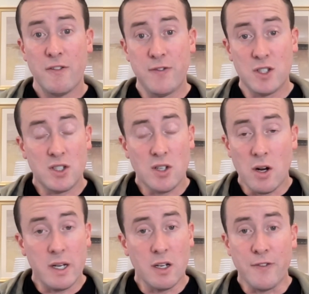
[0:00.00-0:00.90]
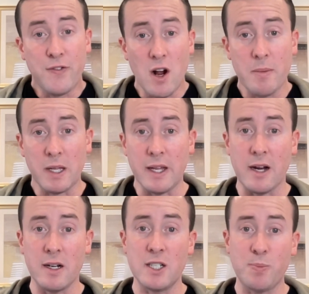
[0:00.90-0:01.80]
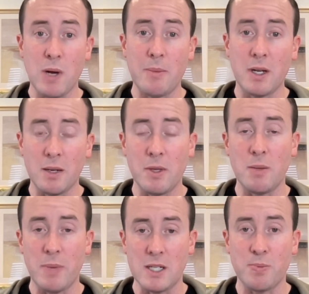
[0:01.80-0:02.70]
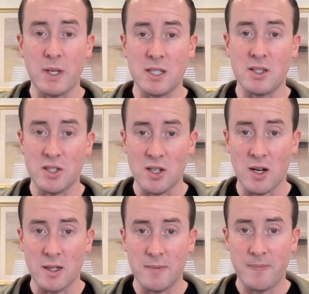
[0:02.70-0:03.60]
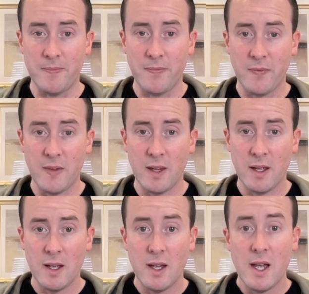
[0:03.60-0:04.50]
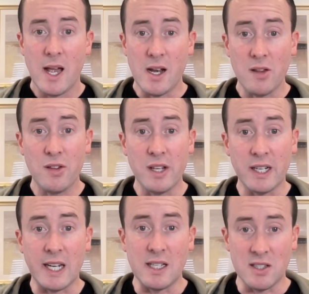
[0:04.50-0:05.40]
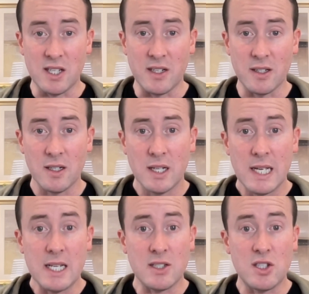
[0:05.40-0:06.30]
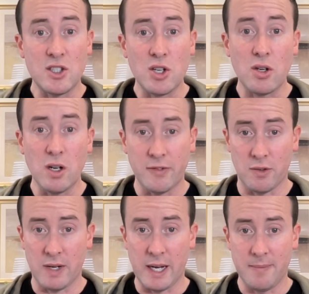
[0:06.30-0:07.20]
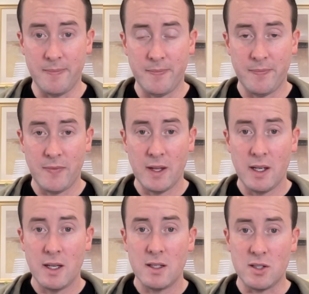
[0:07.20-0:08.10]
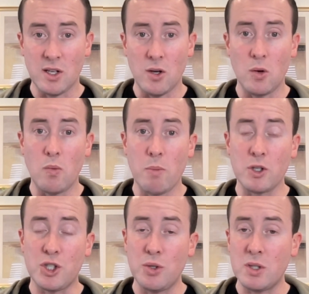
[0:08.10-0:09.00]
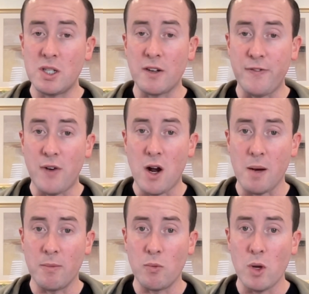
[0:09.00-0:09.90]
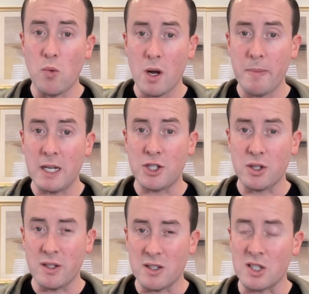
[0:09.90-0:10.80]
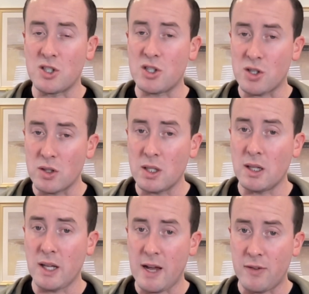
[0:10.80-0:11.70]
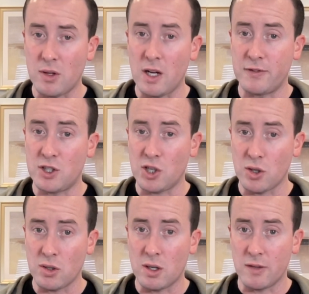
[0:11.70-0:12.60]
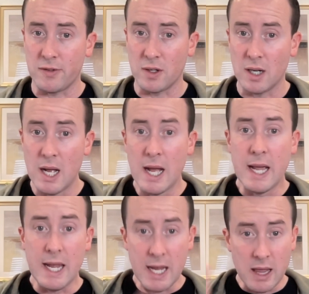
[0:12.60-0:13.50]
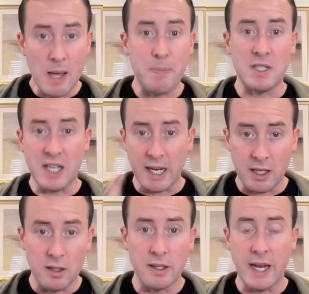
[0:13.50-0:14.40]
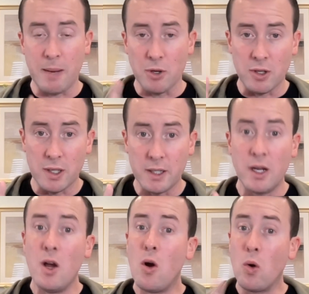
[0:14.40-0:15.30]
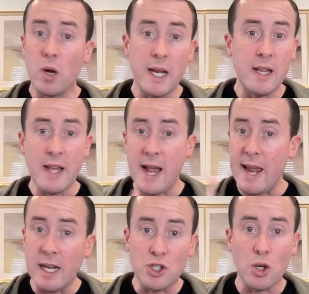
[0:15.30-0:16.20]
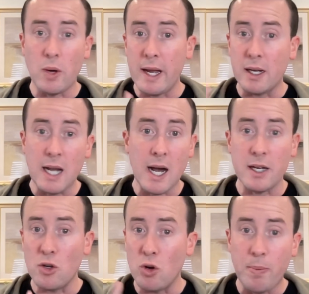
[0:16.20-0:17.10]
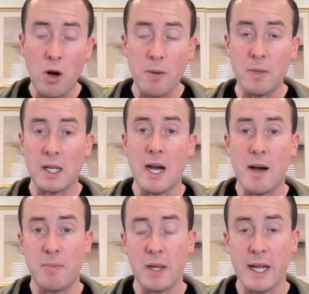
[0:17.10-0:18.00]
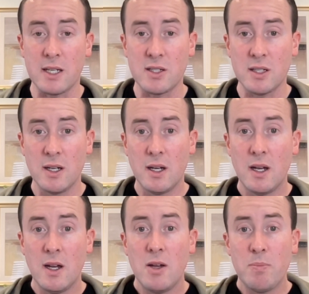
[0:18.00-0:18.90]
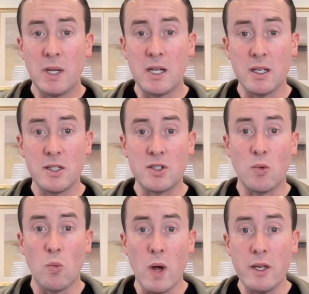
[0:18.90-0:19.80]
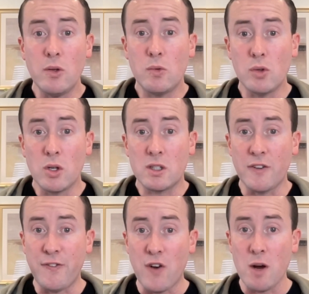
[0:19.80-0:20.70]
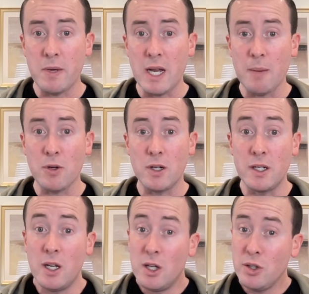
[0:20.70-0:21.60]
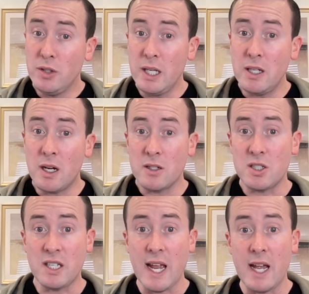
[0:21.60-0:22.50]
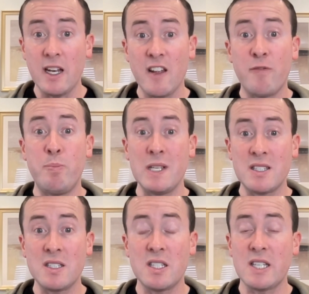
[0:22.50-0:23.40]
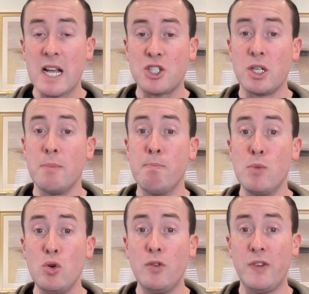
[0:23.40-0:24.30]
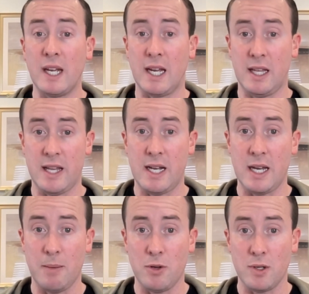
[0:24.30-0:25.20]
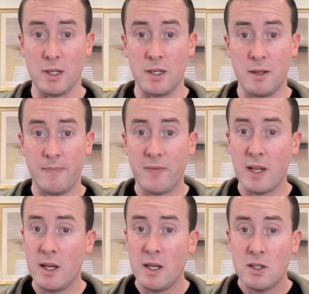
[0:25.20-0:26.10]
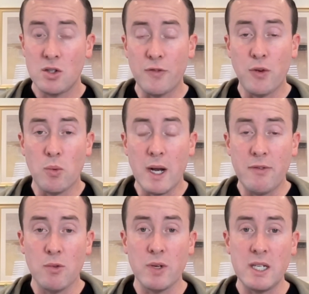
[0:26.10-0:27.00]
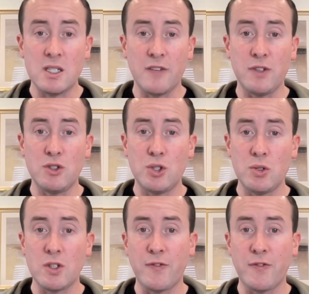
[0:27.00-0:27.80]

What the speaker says: starting your farming there is probably going to be the best place to start. Another thing to consider is the turnover rate. So when we're choosing a farm, we want to make sure there's a certain level of turnover in that particular neighborhood or in that HOA condo apartment complex. Because when you look to farm a neighborhood, you need to understand if business is actually moving in that neighborhood. So for whatever reason, if you choose a